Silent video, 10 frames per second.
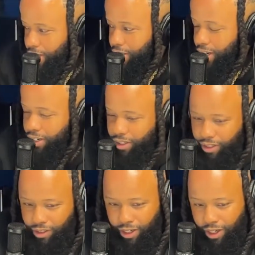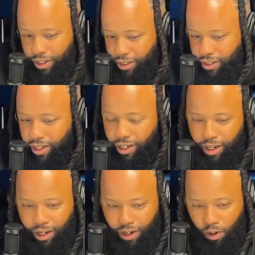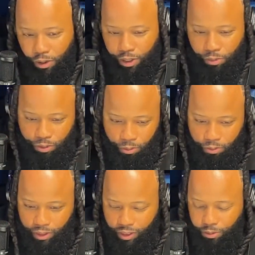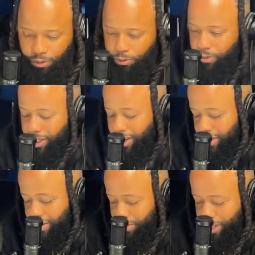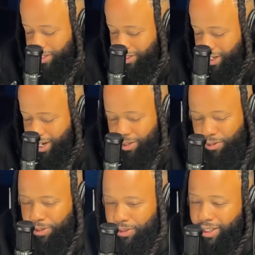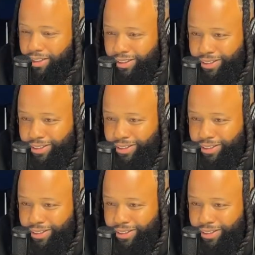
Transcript: they this, they that, oh he recruit this, recruit that. Look, man, I don't do that.